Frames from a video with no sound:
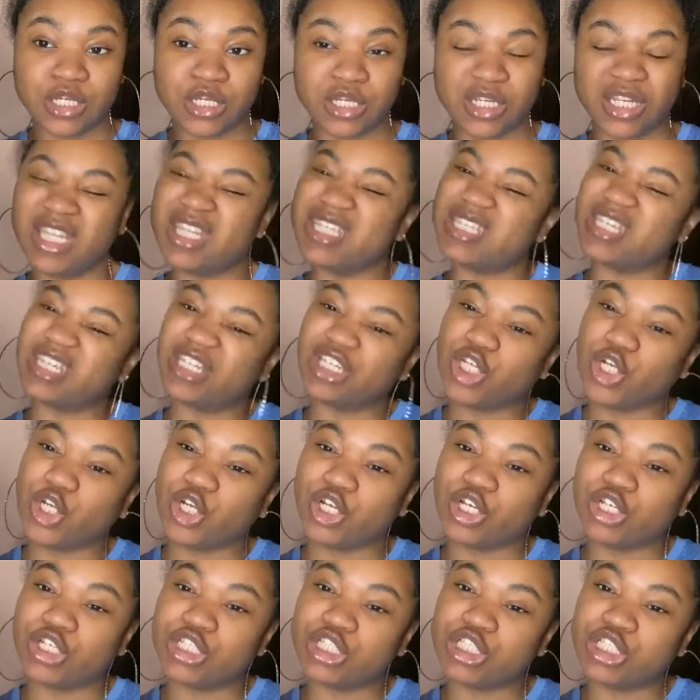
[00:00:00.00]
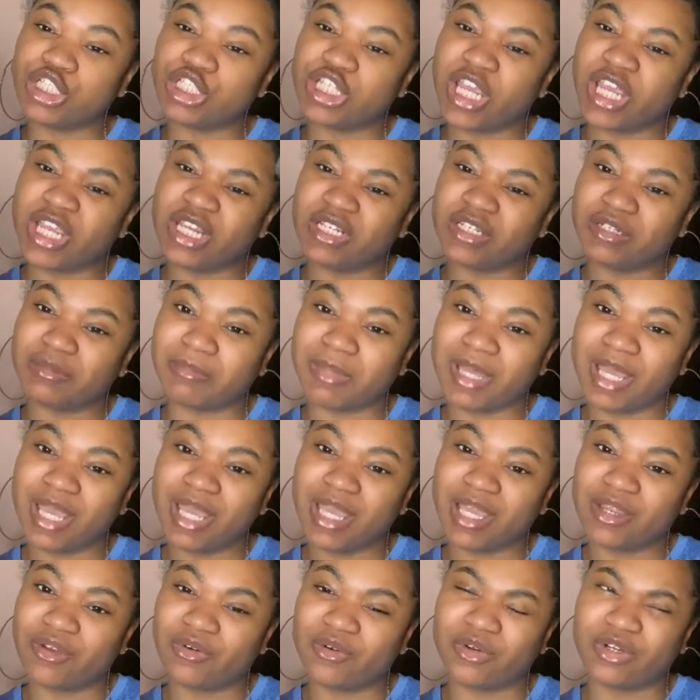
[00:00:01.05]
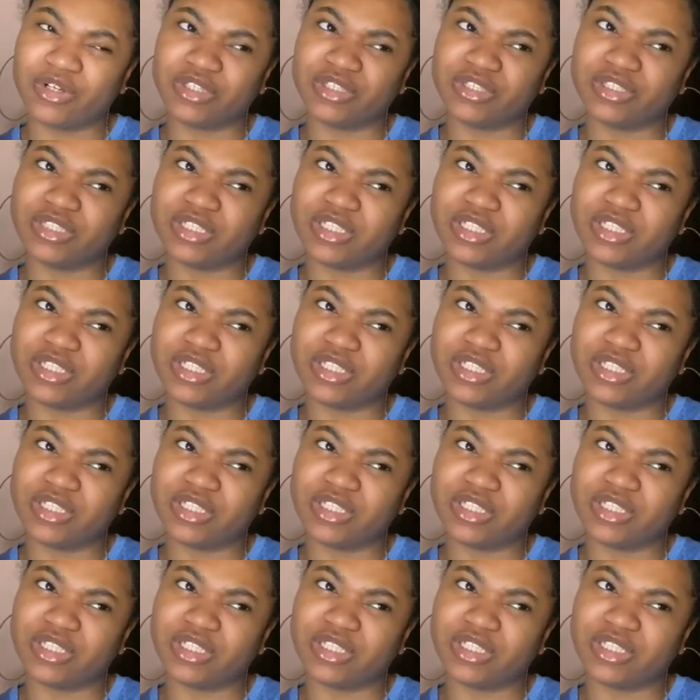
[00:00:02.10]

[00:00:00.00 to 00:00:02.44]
it's in your checked bag or